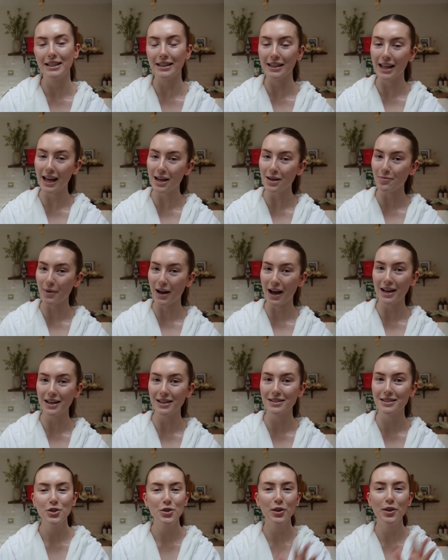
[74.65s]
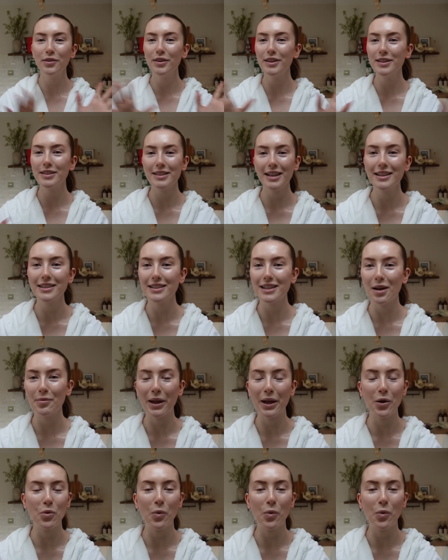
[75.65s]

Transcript: light mask just all of these things I'm like